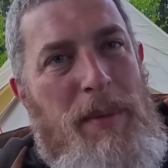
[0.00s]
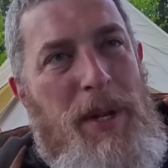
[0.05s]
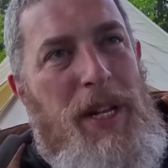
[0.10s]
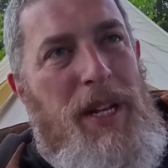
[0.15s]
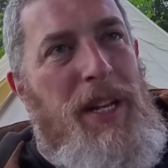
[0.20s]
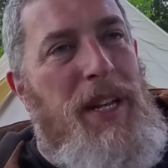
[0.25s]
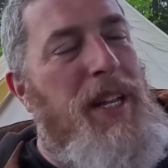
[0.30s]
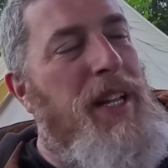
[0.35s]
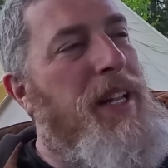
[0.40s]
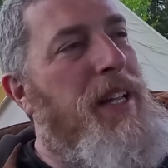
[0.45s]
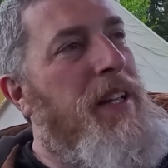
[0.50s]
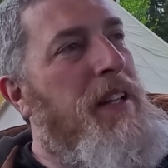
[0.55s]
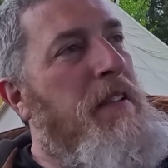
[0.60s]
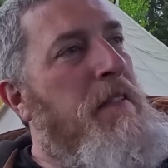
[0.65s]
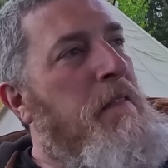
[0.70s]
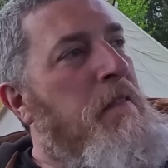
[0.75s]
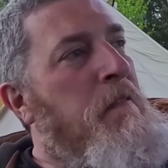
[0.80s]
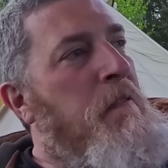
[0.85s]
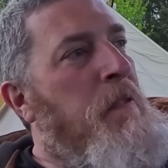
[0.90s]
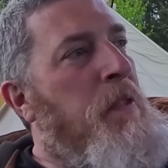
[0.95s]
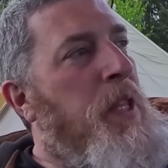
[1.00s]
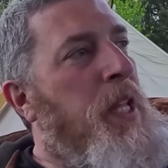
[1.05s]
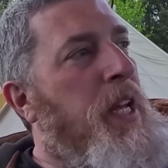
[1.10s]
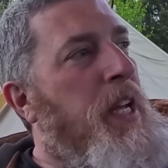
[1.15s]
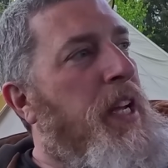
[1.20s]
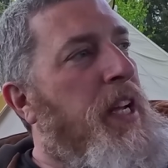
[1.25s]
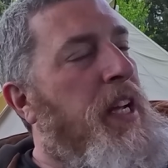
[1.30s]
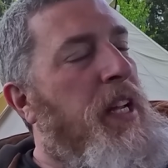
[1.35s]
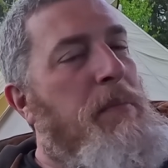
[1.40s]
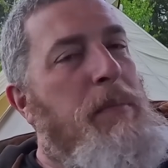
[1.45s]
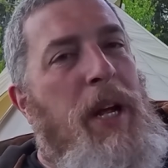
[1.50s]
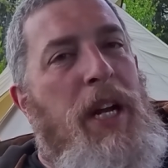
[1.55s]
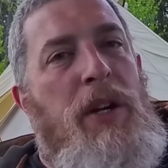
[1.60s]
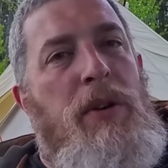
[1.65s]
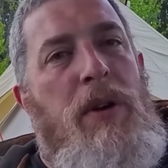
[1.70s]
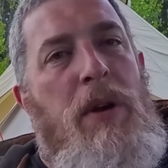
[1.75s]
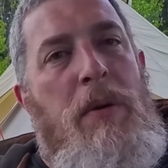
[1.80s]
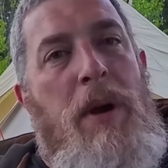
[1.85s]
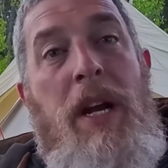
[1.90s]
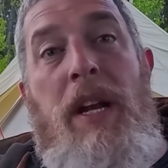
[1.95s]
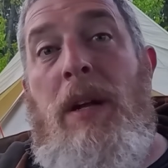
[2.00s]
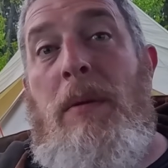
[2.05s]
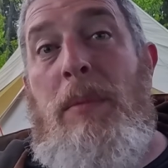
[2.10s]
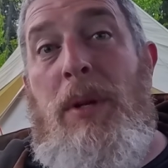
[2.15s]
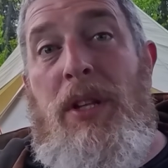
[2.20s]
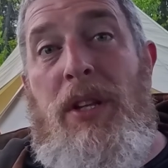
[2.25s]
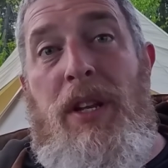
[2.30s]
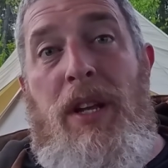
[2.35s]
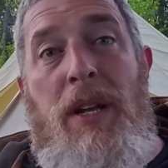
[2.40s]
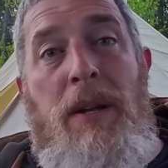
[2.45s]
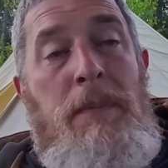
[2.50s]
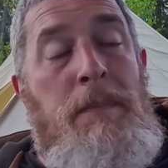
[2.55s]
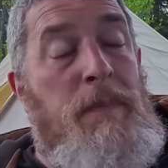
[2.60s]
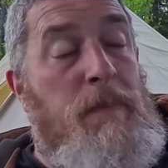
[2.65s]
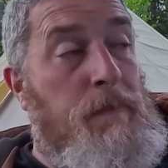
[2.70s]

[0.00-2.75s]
in and my current riding ability.